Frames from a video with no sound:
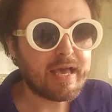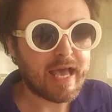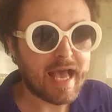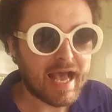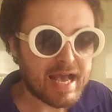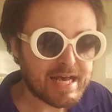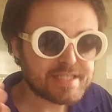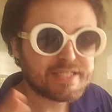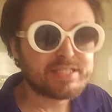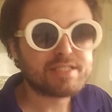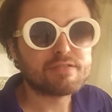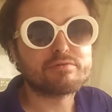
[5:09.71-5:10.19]

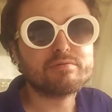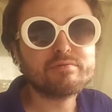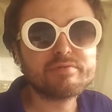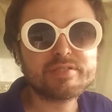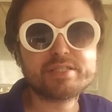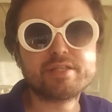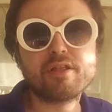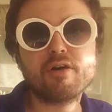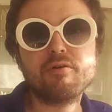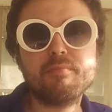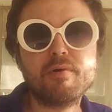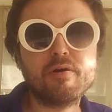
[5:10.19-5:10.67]
as through
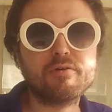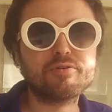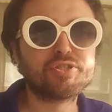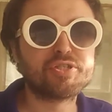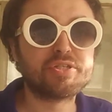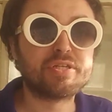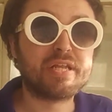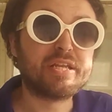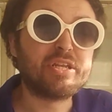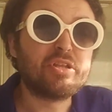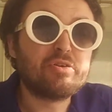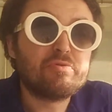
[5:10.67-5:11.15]
slow
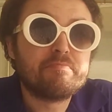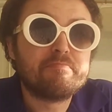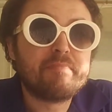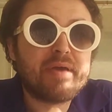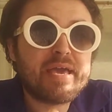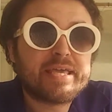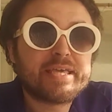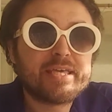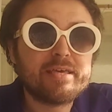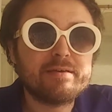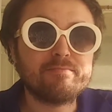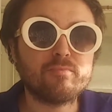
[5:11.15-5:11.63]
motion and you
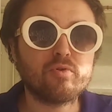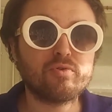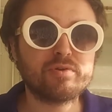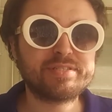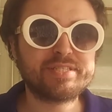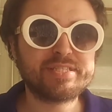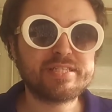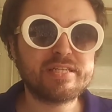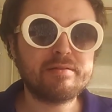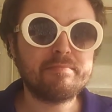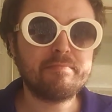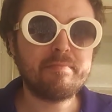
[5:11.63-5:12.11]
make it more
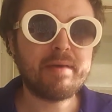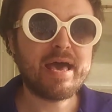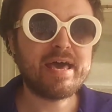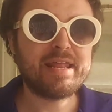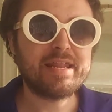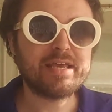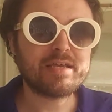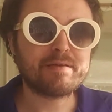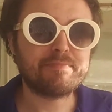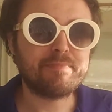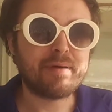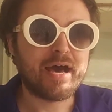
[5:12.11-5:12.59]

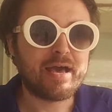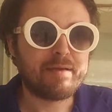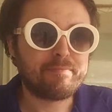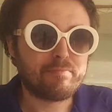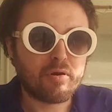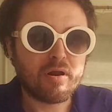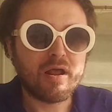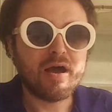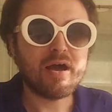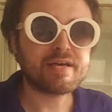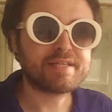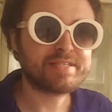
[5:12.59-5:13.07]
cinematic, by
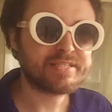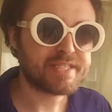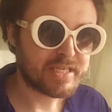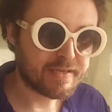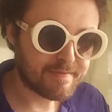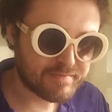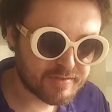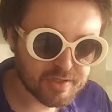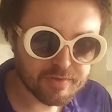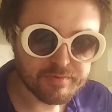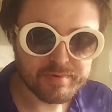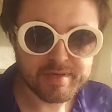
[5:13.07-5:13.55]
proxy
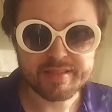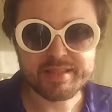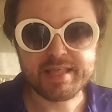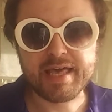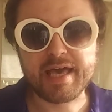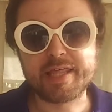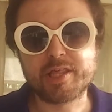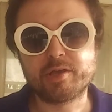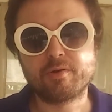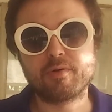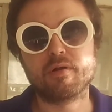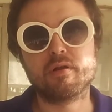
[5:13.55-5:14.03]
of doing
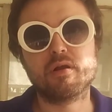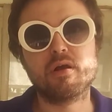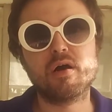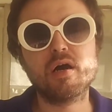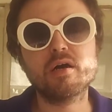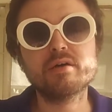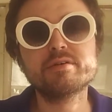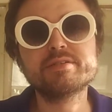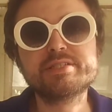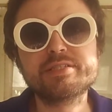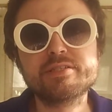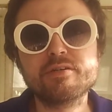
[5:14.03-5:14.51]
that, you are
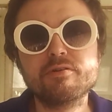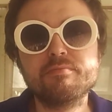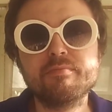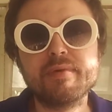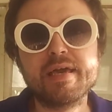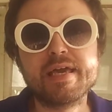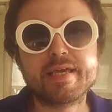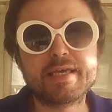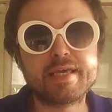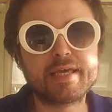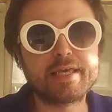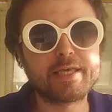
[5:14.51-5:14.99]
also
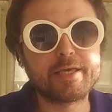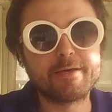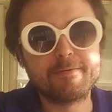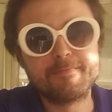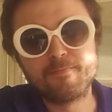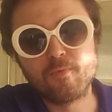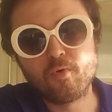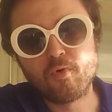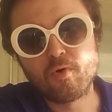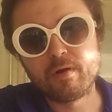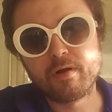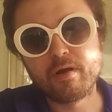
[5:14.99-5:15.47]
making it
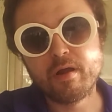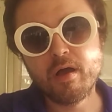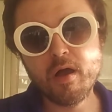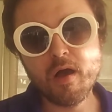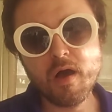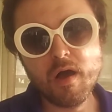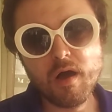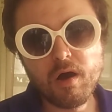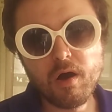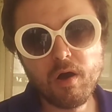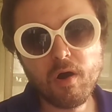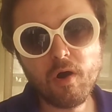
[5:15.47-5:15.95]
more
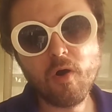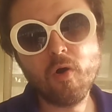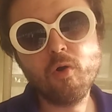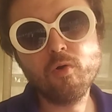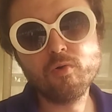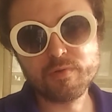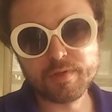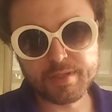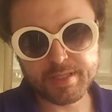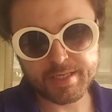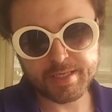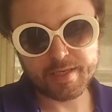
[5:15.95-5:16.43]

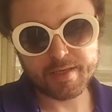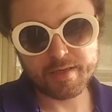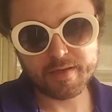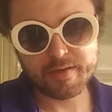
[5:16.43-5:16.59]
holy.